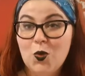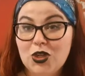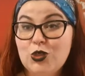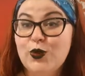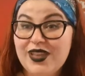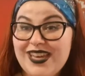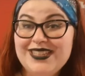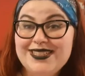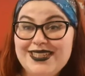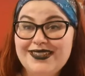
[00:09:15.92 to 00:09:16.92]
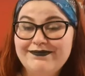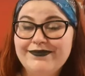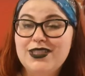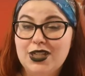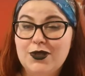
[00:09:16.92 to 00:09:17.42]
watch what you're eating
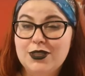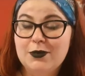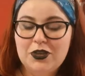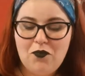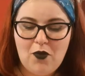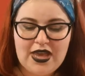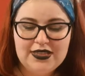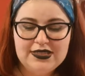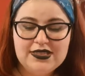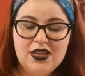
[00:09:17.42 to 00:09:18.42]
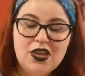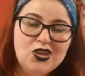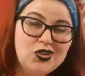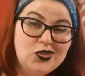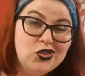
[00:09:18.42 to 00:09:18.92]
to lose a bit of weight,
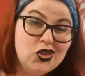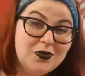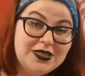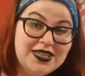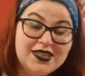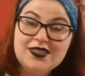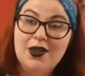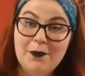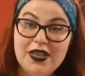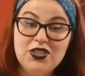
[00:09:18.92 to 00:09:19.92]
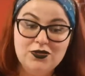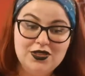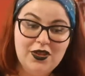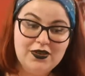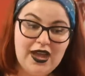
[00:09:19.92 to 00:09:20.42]
using chopsticks makes you
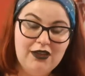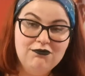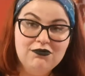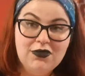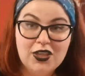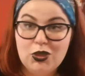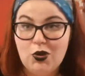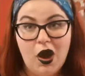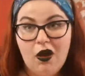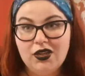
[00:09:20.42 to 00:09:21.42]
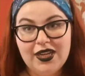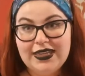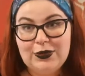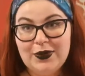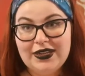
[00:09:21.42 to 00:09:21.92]
slow down. Like, you can't
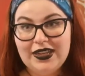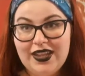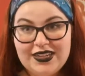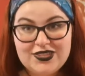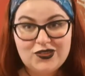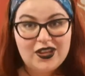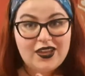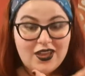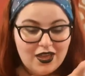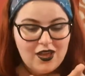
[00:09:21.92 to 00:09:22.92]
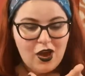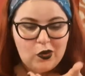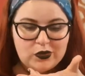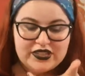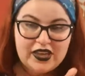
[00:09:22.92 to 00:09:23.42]
eat quickly unless you're like
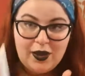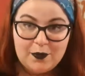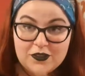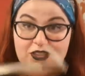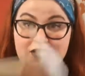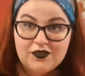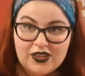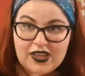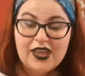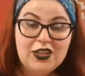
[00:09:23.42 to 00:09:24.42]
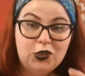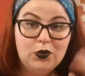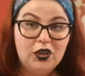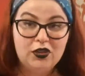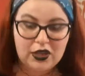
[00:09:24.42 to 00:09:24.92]
holding it up and shoveling it in. You
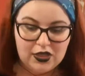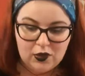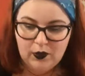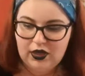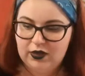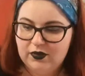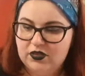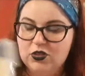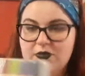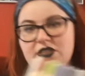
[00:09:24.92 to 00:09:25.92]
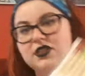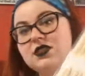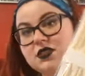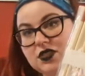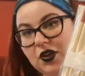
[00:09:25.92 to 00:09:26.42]
can't eat quickly with
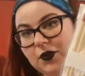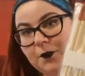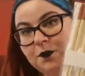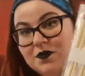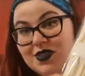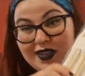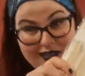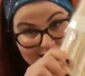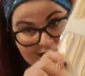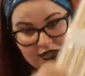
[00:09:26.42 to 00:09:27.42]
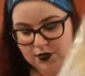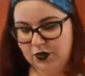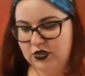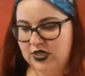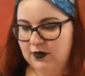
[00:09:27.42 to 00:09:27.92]
chopsticks, so there's a
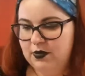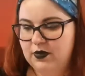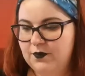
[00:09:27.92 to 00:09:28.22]
pro tip.